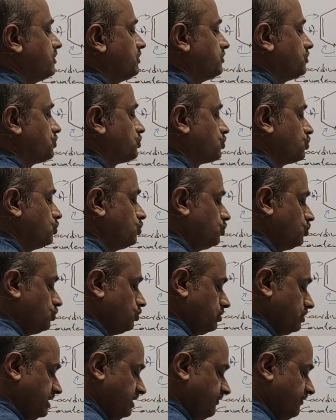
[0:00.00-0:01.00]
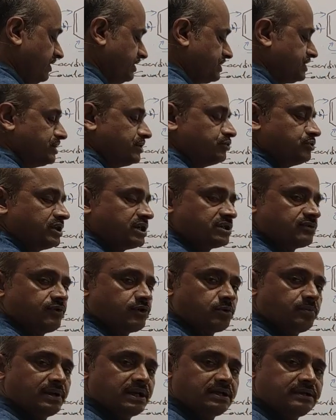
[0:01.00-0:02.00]
So it fits into this
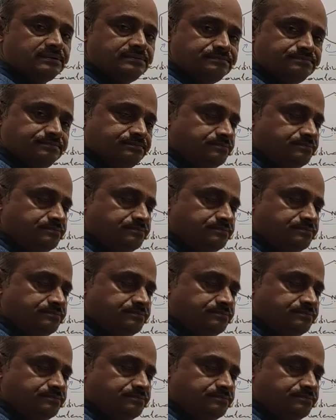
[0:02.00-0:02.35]
formula.